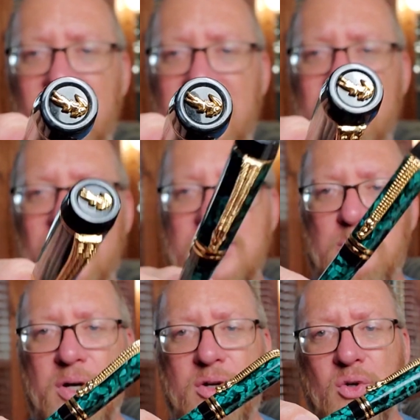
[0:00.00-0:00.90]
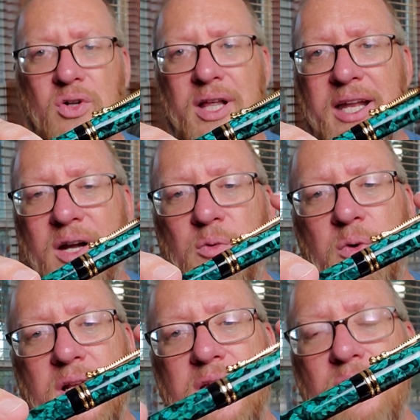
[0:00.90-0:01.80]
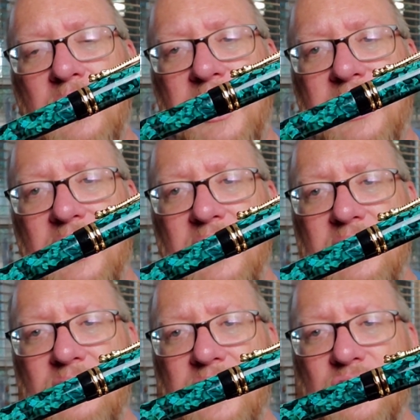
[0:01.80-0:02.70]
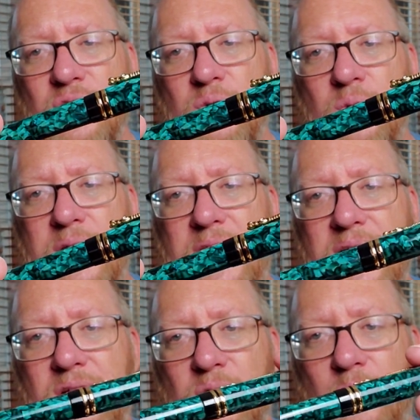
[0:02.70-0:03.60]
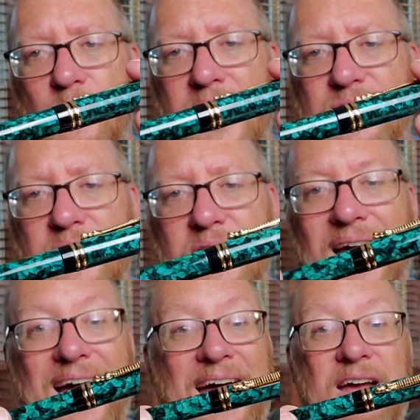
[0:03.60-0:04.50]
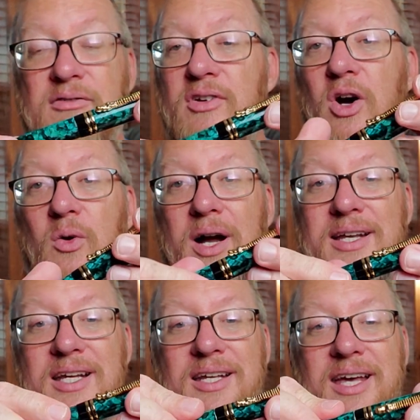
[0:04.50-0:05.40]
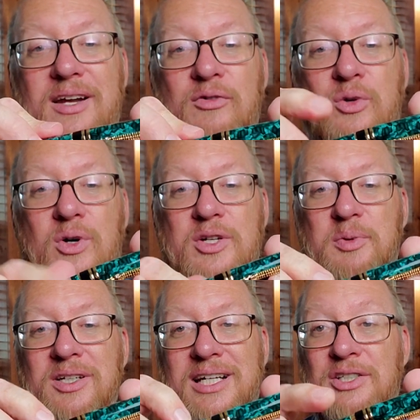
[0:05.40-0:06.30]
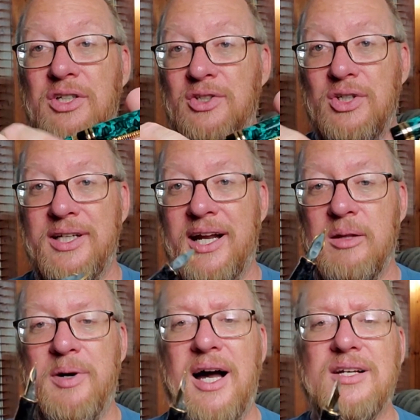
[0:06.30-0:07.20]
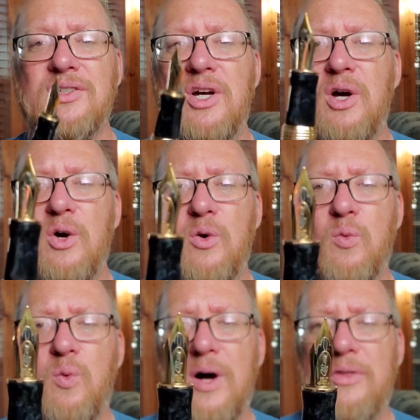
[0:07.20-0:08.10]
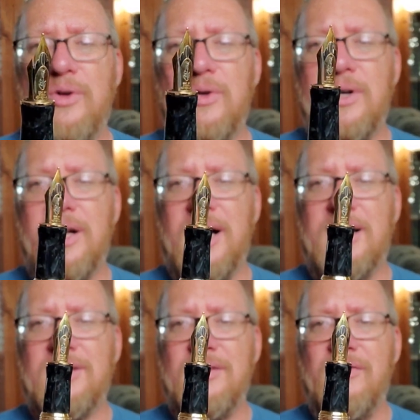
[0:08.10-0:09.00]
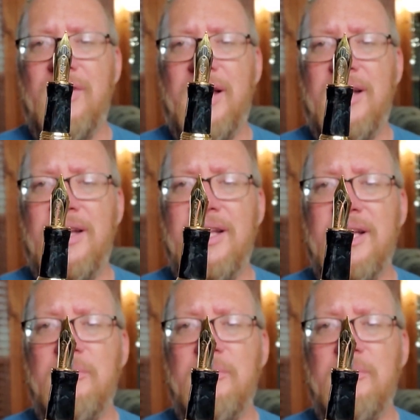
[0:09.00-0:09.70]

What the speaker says: I think that's pretty cool. And I really do like this green resin. I have no idea yet, of course, because I just took it out of the box, whether or not that nib